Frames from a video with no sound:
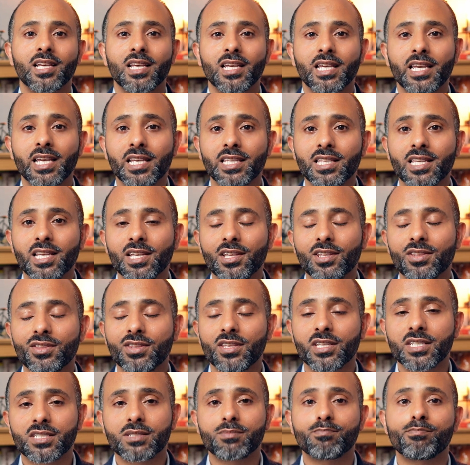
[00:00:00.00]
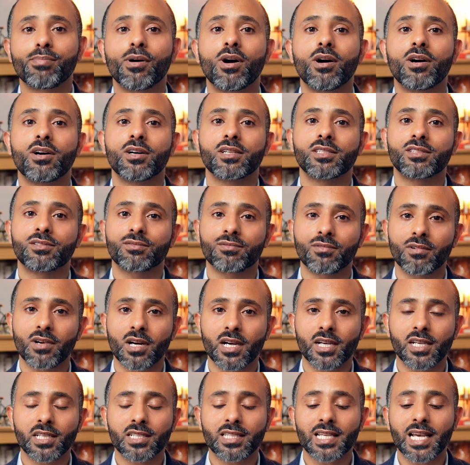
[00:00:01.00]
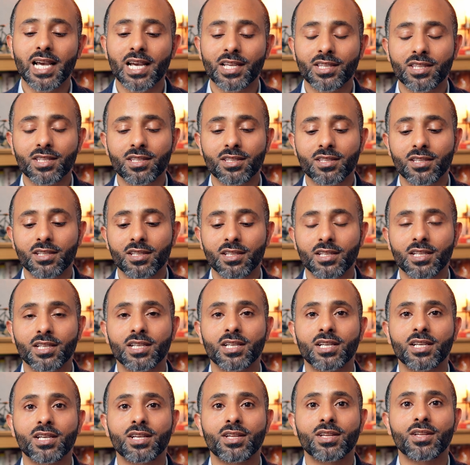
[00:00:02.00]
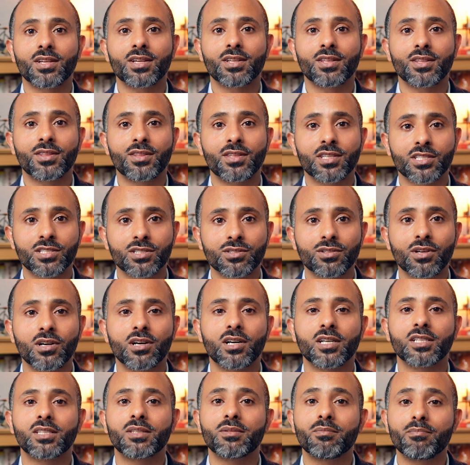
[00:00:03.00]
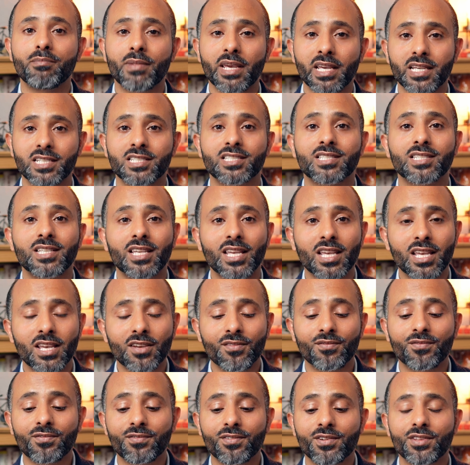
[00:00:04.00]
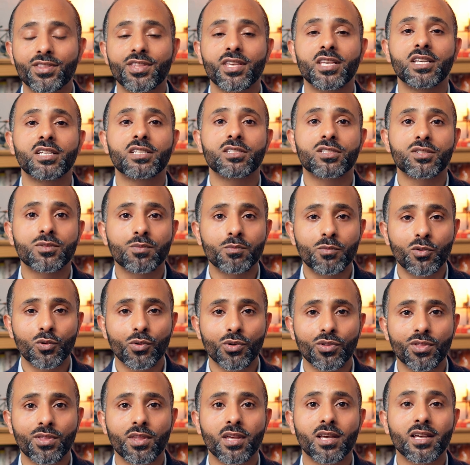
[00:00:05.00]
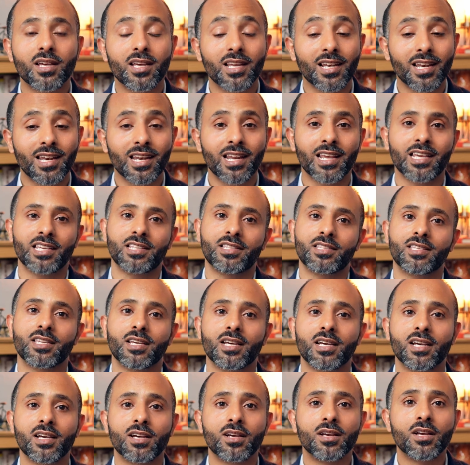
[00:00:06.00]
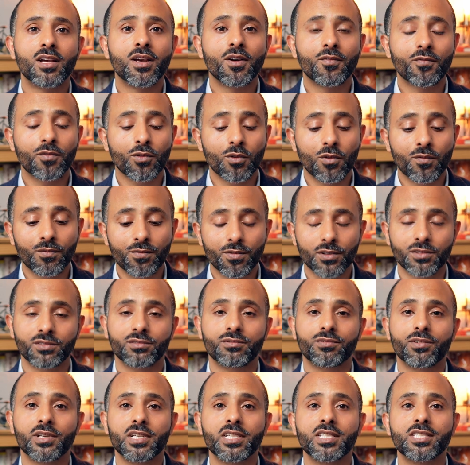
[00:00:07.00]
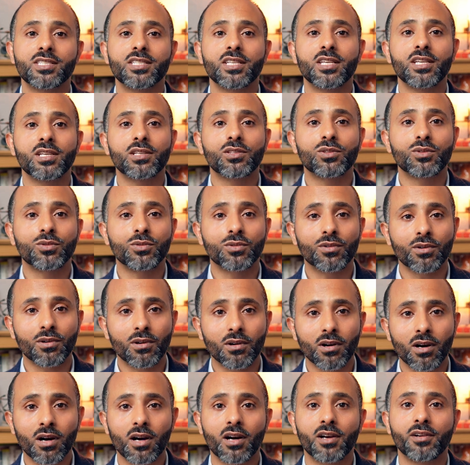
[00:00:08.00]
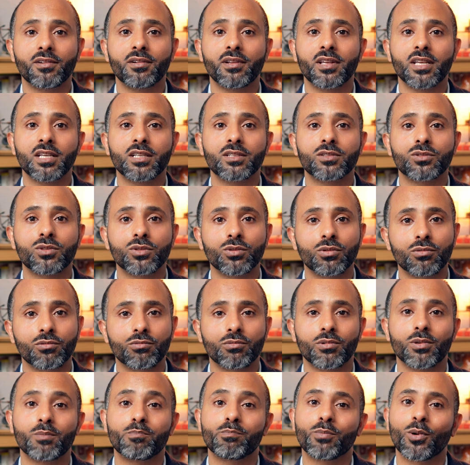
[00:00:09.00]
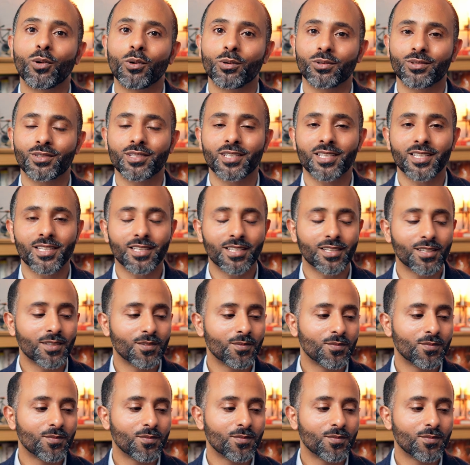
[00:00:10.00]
Getting this part right at the start makes everything smoother later, from fundraising to hiring to reporting.